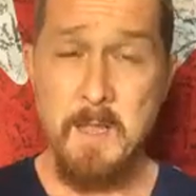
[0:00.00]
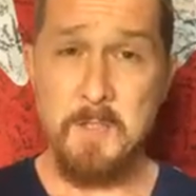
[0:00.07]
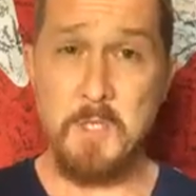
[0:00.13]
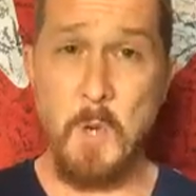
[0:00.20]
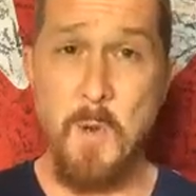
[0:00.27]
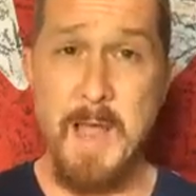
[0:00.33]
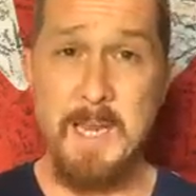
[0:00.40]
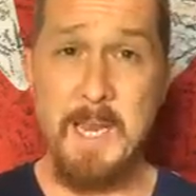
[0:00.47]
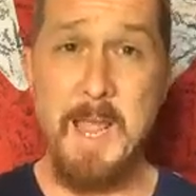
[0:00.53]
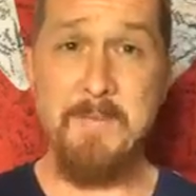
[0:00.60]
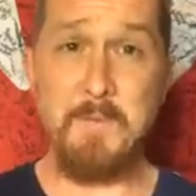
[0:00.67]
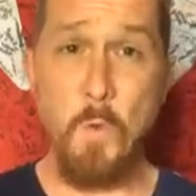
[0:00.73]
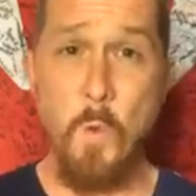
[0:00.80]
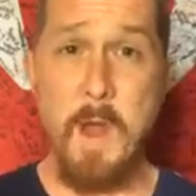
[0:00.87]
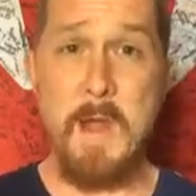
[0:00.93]
So I
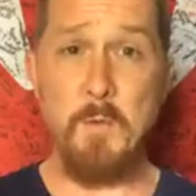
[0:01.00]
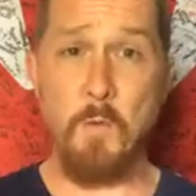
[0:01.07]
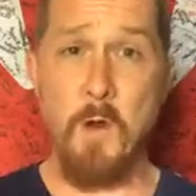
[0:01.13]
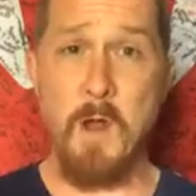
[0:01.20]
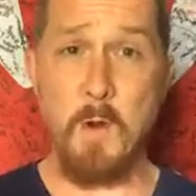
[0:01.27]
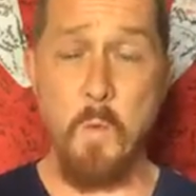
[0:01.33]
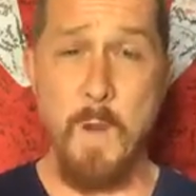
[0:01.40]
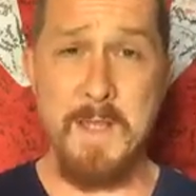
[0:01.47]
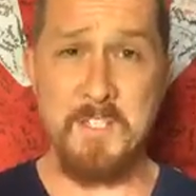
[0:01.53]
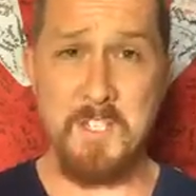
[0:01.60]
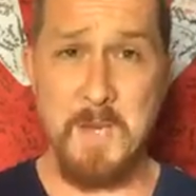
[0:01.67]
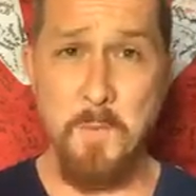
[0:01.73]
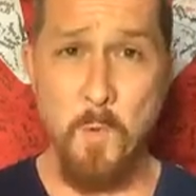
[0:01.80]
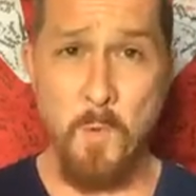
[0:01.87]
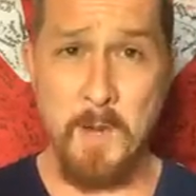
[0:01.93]
left White Rock
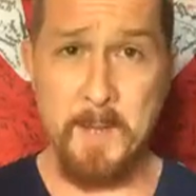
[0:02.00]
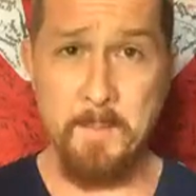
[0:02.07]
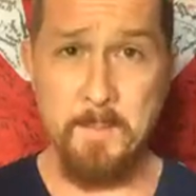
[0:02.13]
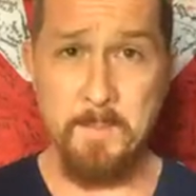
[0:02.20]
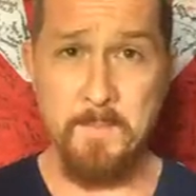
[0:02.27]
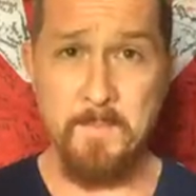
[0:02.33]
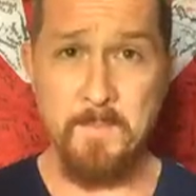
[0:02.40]
Wednesday morning